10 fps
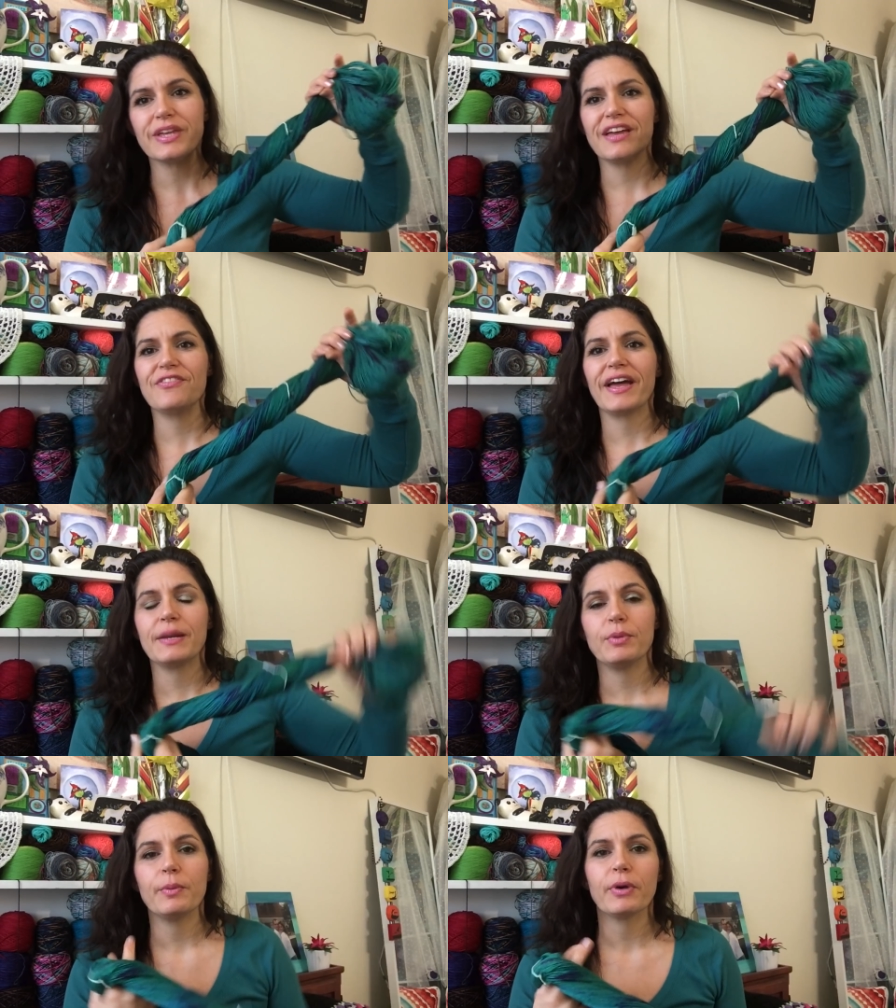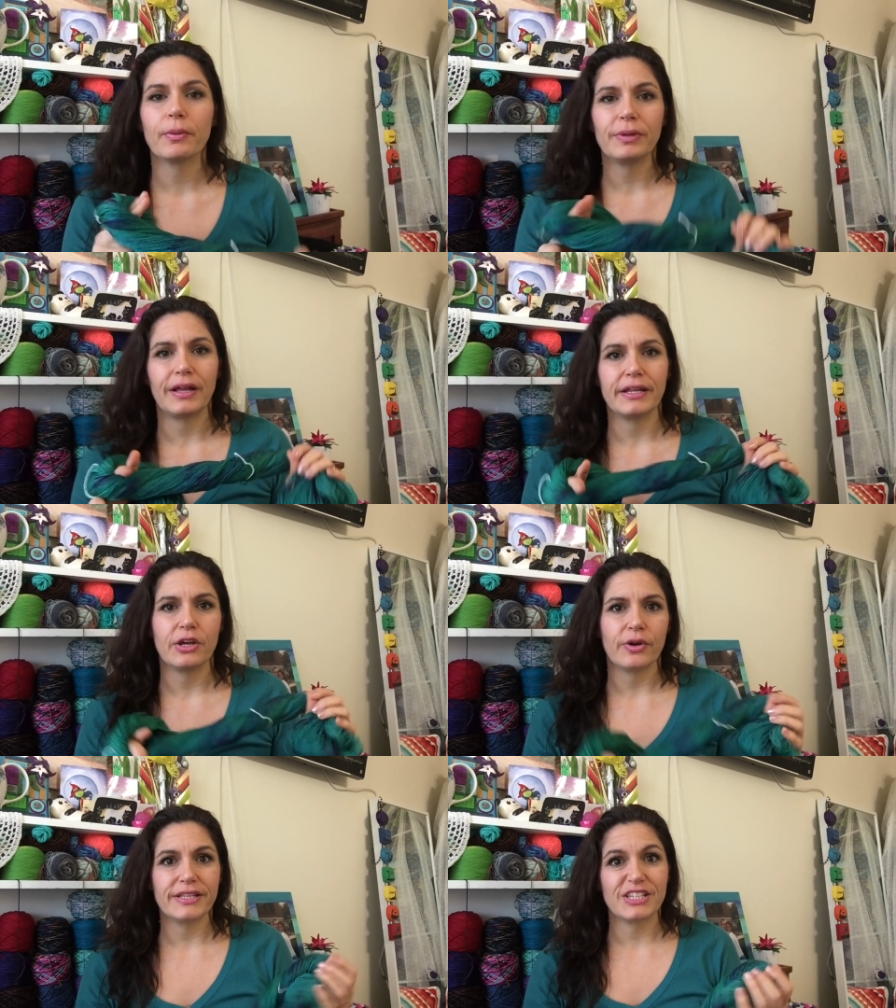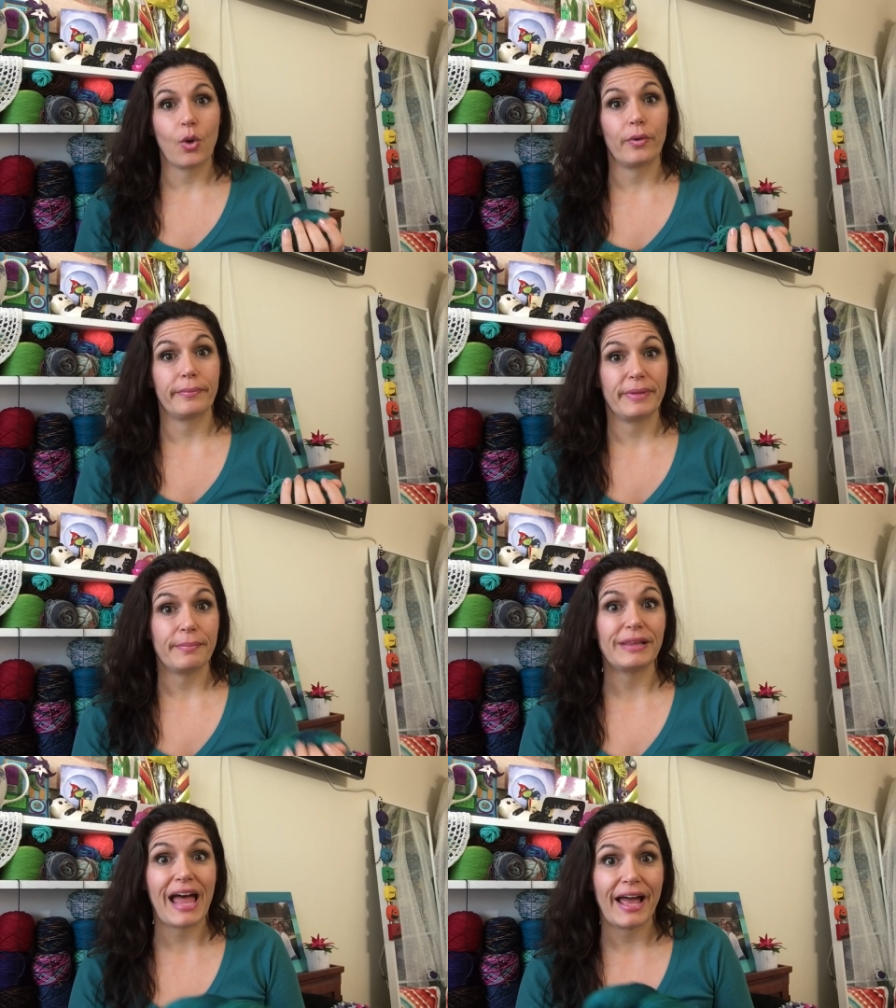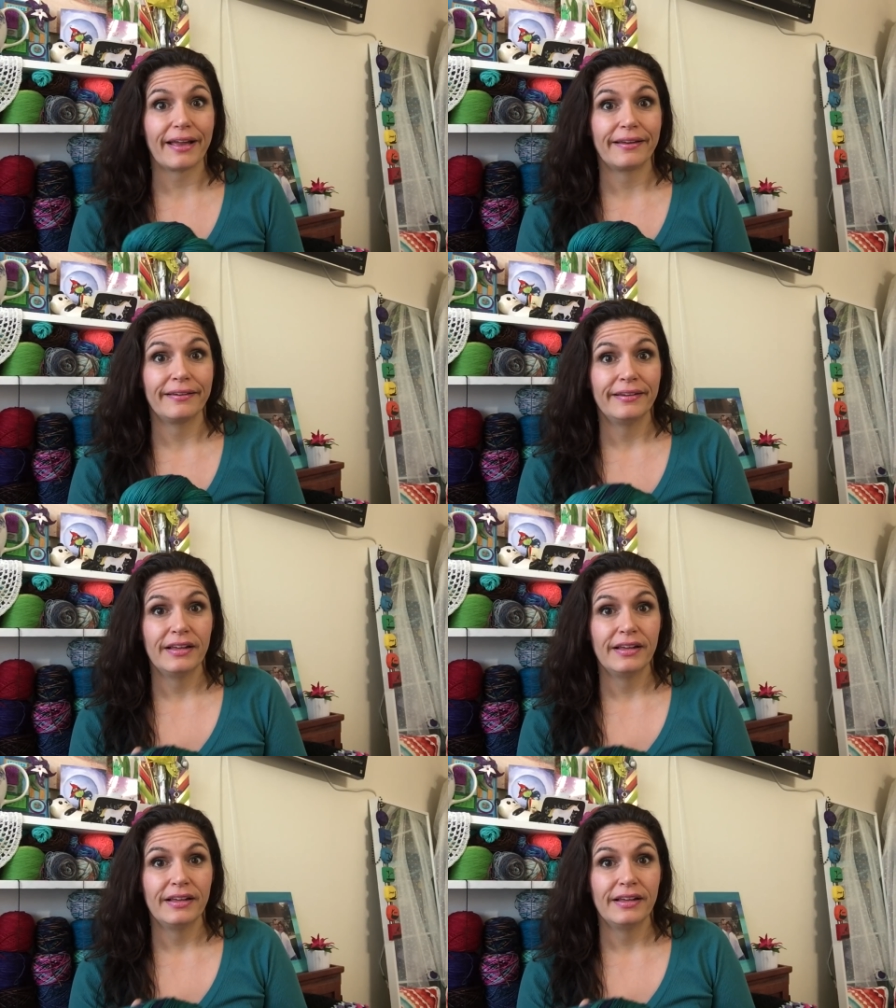that if I had put purple on here, it's going to be black.